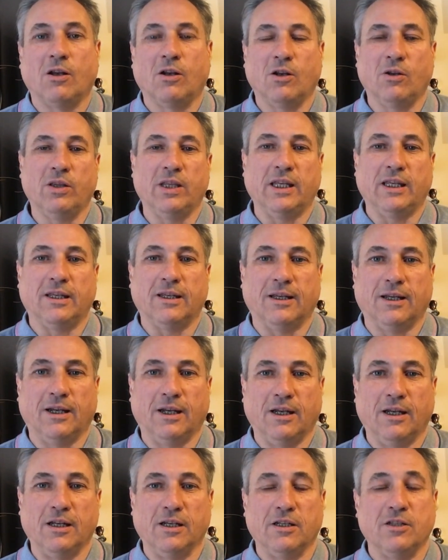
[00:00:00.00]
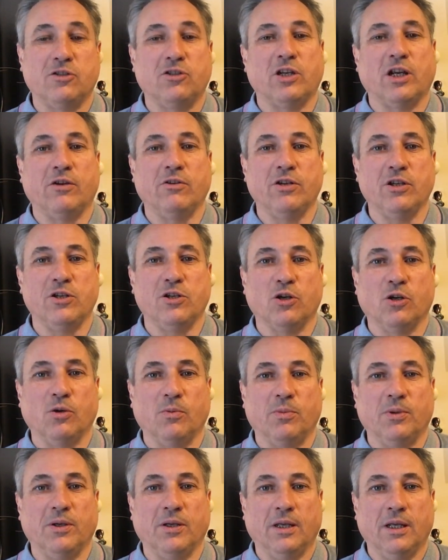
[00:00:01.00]
Hello there, charity
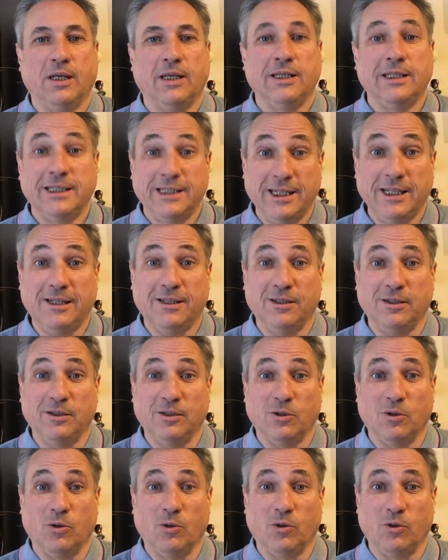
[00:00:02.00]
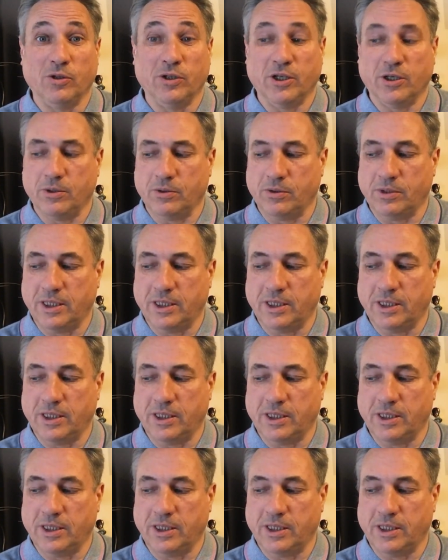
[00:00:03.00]
shop, deal or no